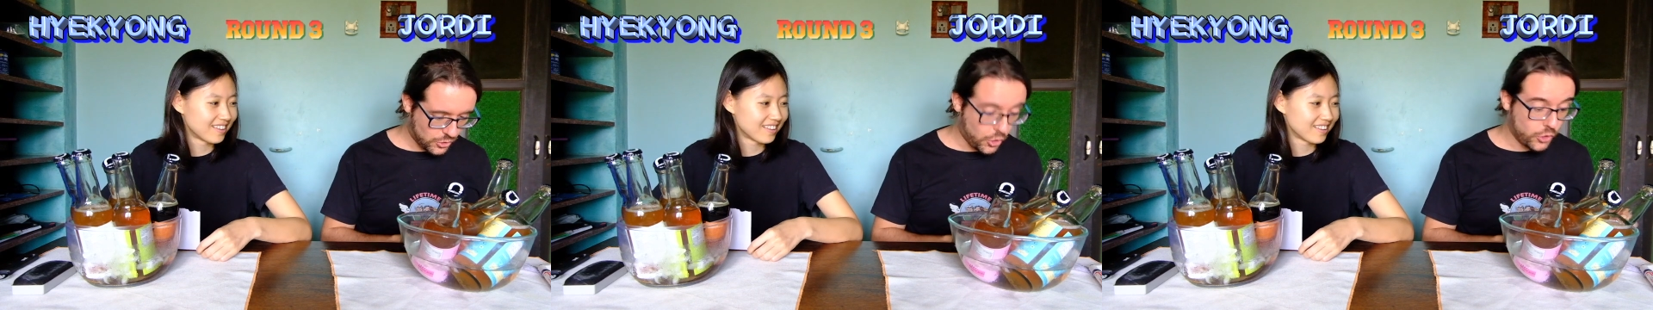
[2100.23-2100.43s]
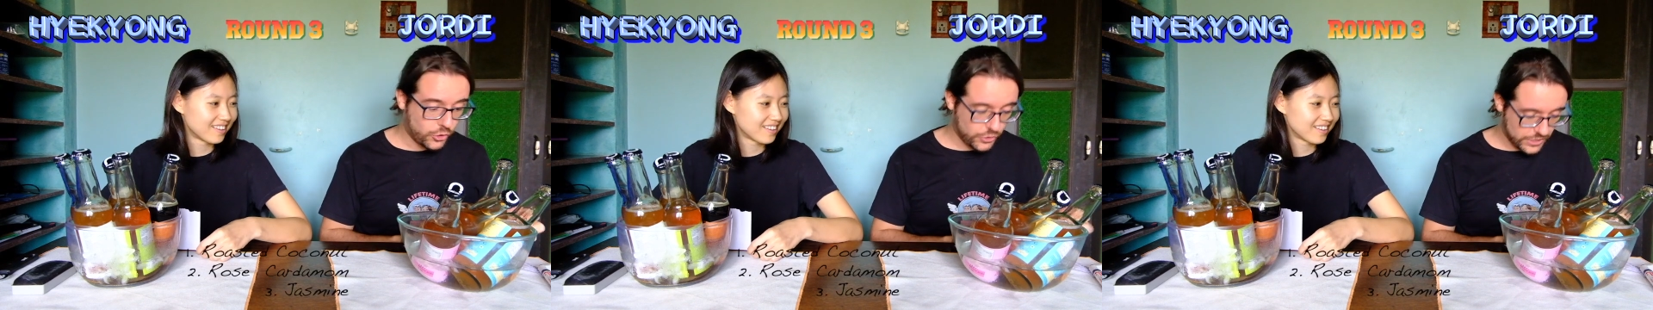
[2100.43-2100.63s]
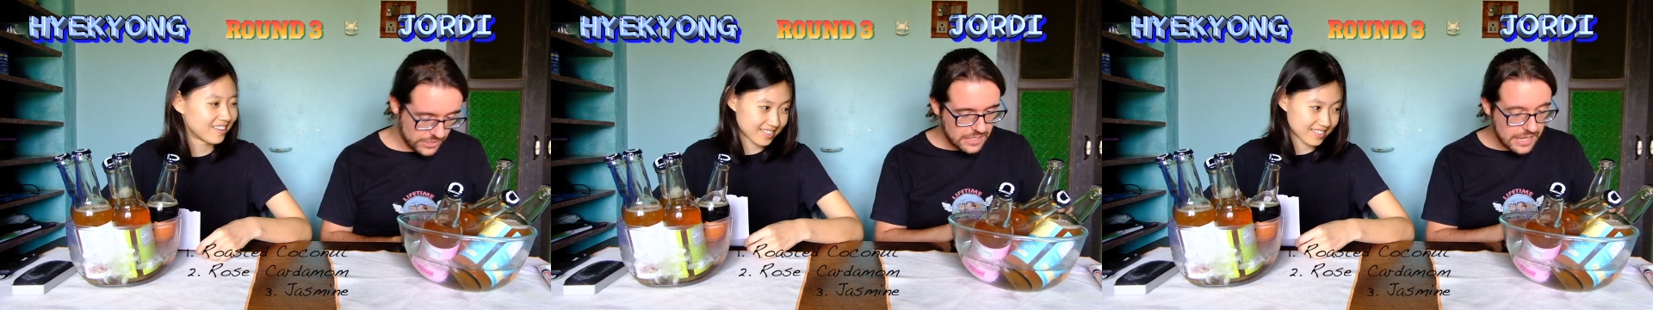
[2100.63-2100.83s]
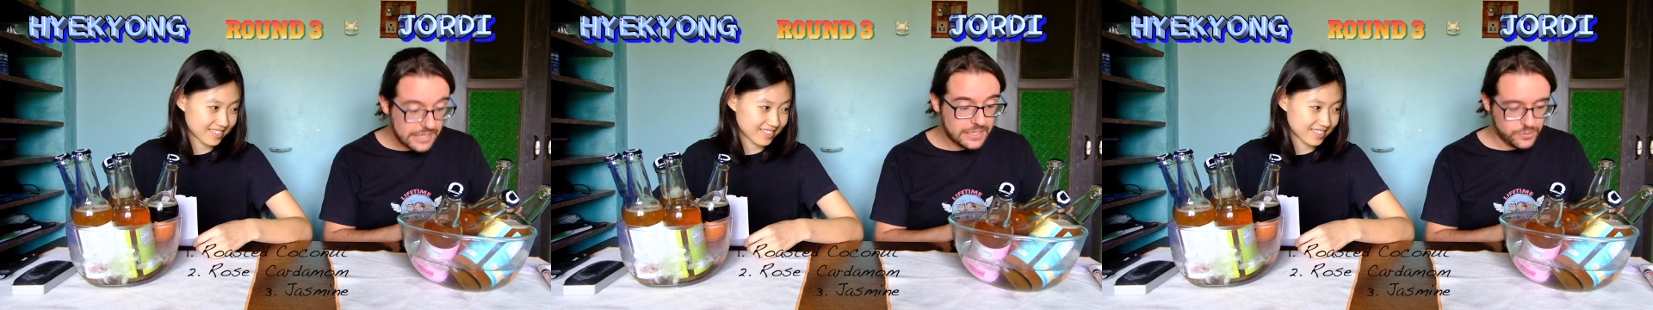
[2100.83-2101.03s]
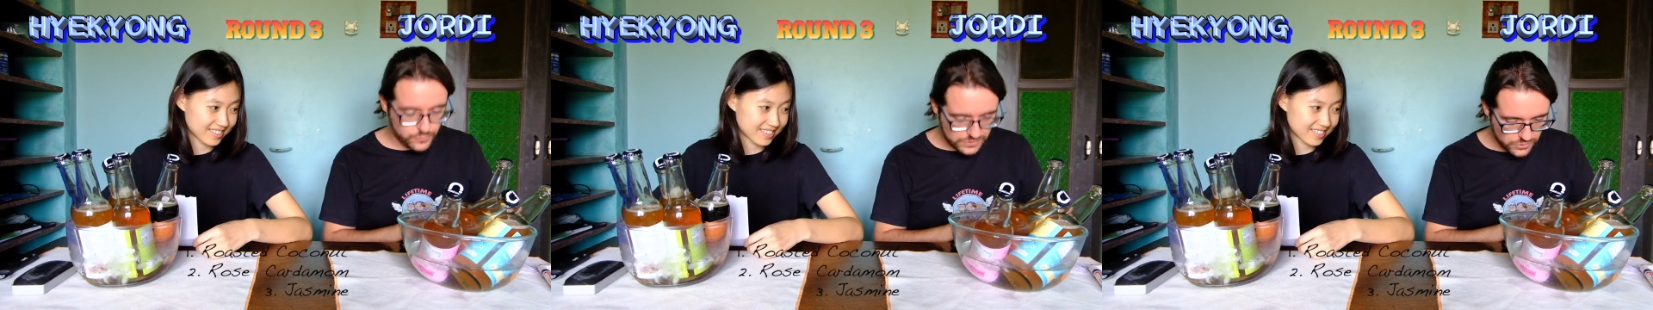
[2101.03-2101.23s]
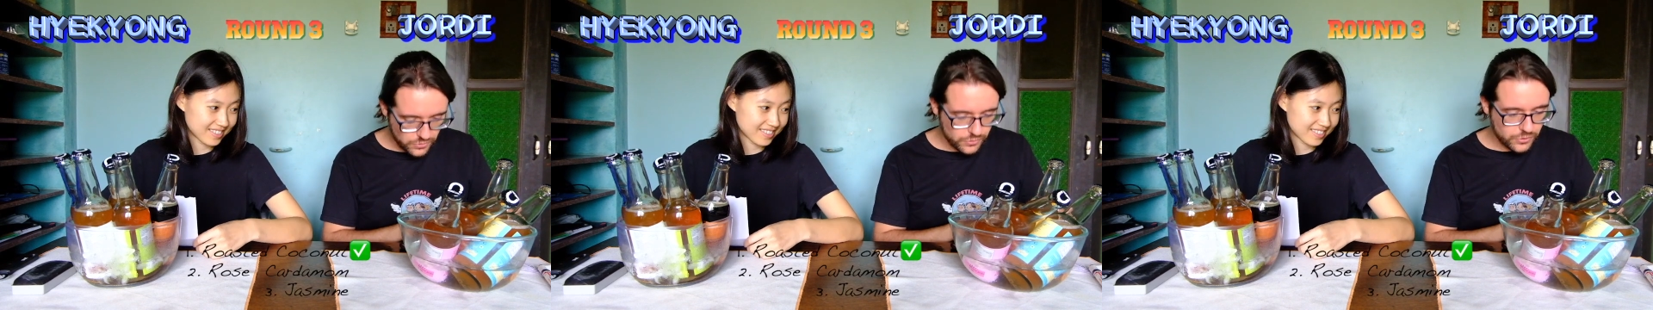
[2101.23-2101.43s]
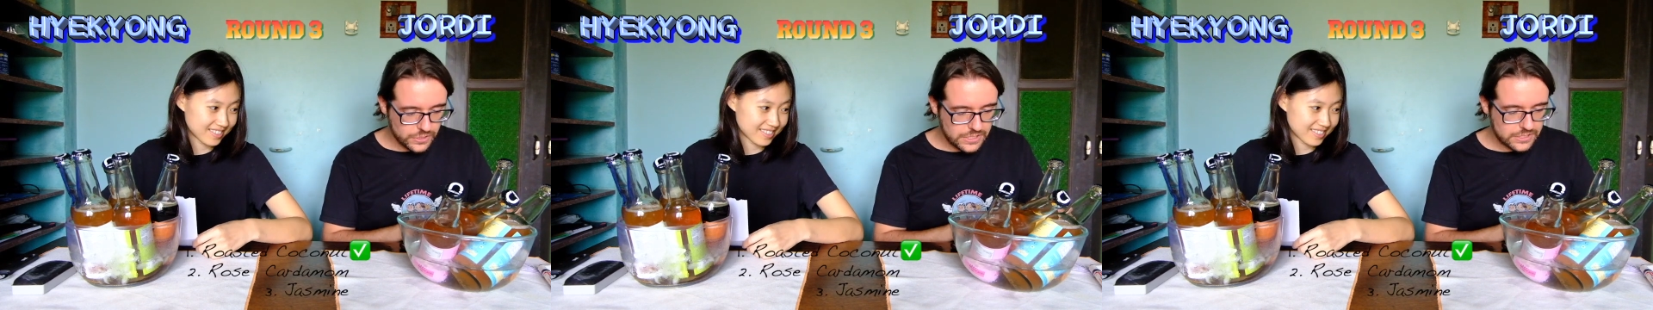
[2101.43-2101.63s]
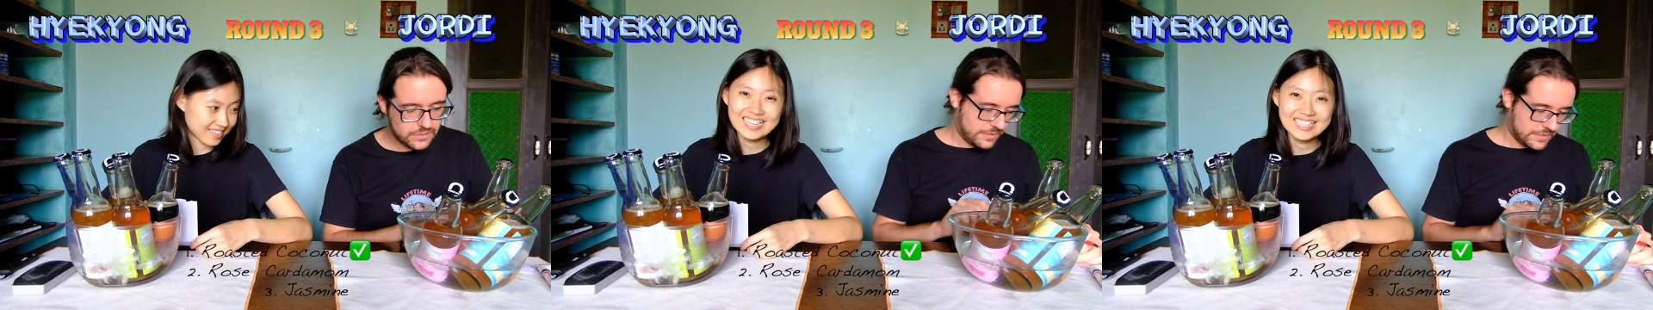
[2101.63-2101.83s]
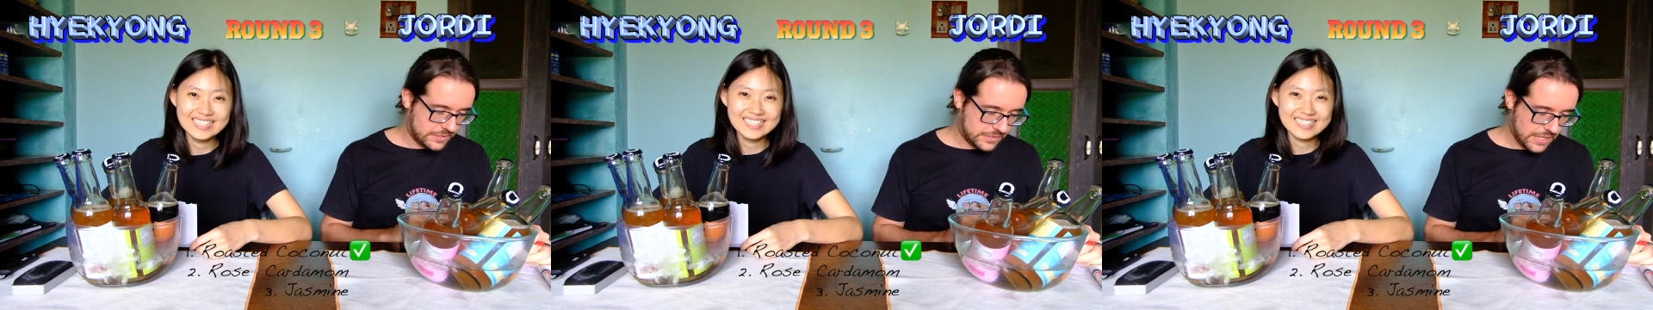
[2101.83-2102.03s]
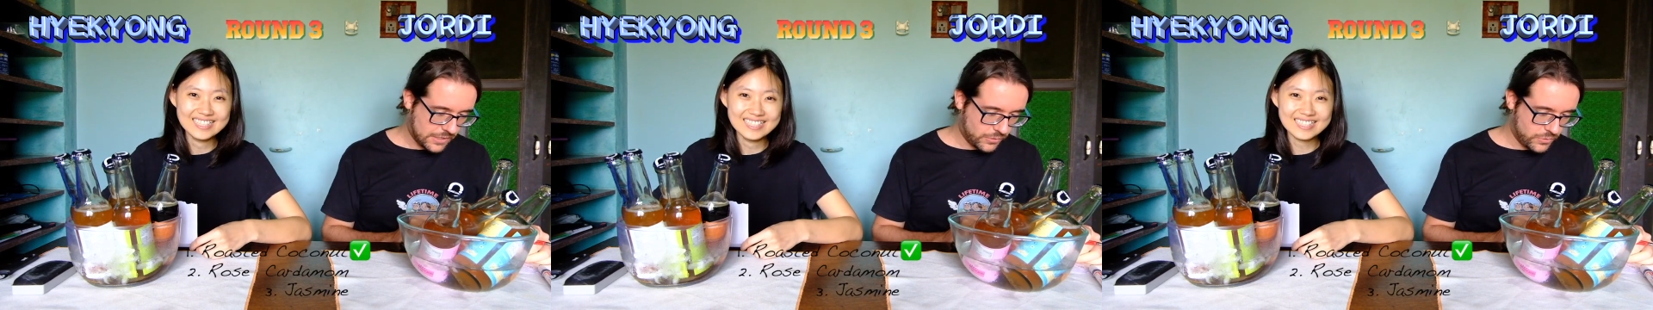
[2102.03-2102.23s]
Speaker 1: coconut, and it was coconut.
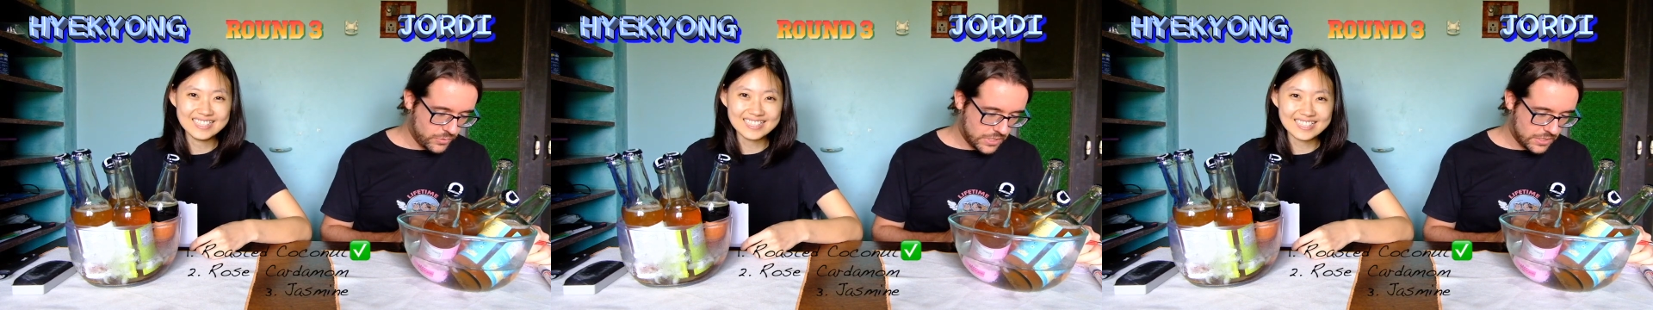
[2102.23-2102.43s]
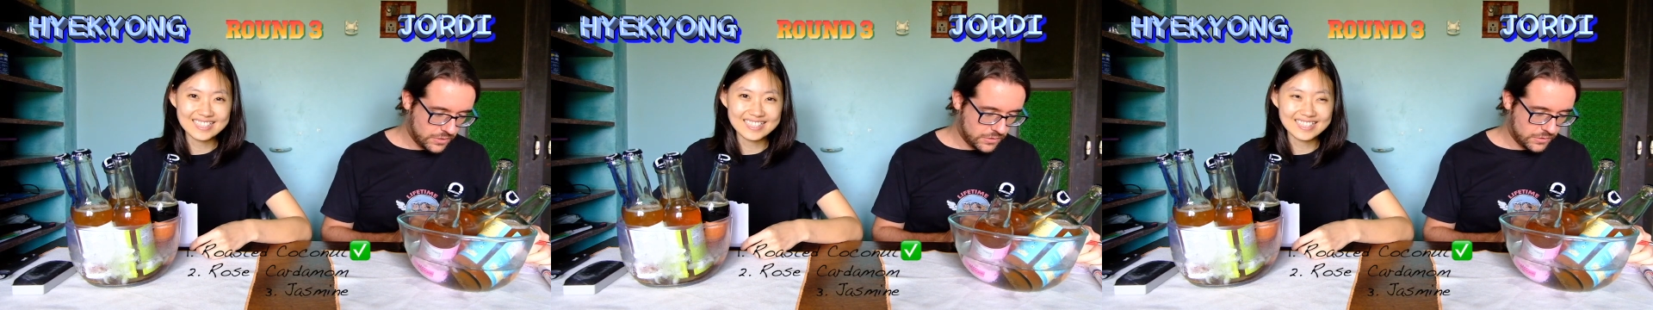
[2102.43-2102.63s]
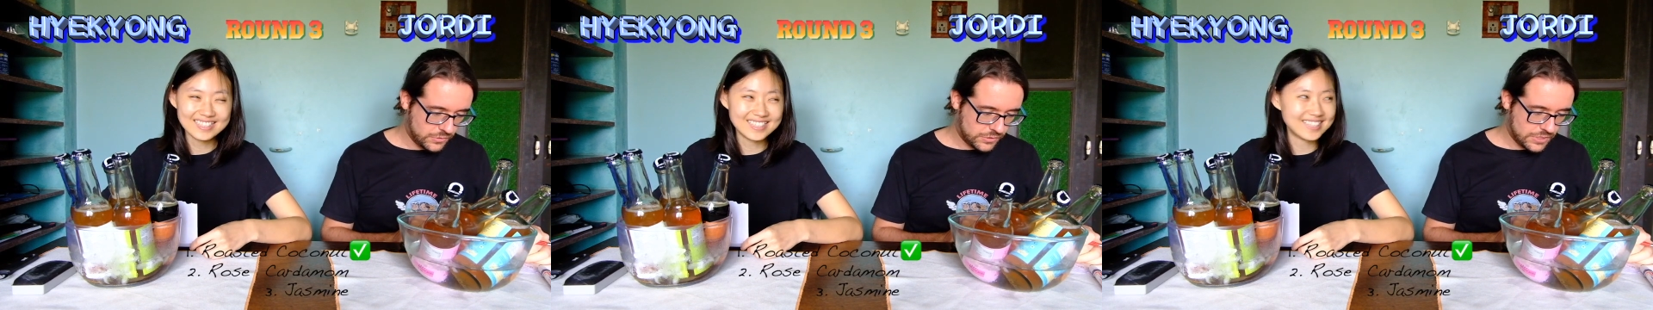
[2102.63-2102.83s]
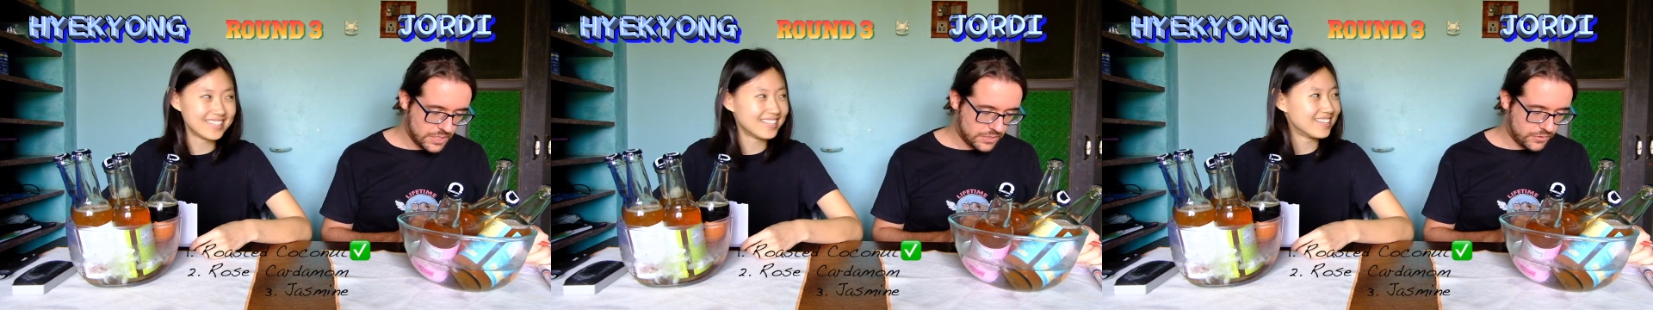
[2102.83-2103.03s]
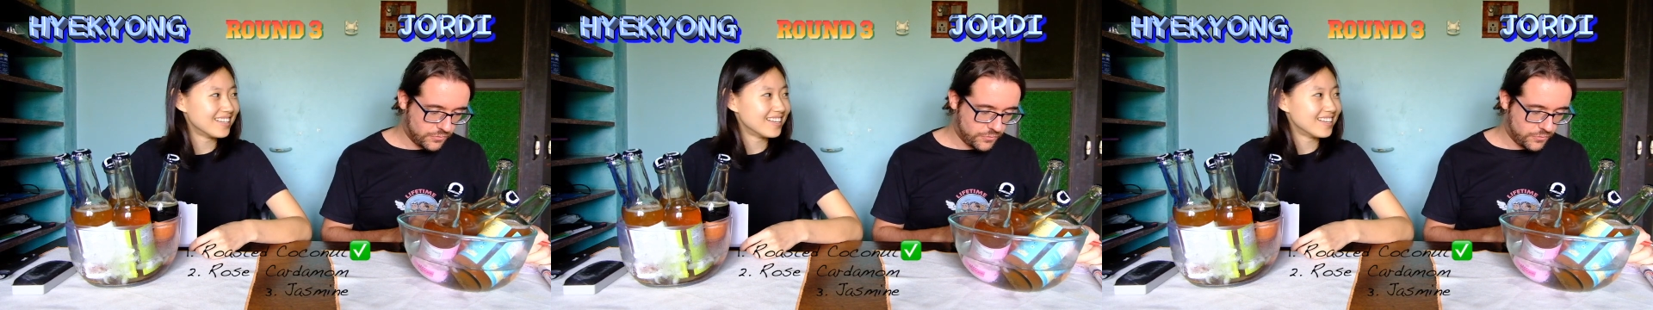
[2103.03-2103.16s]
The second one you said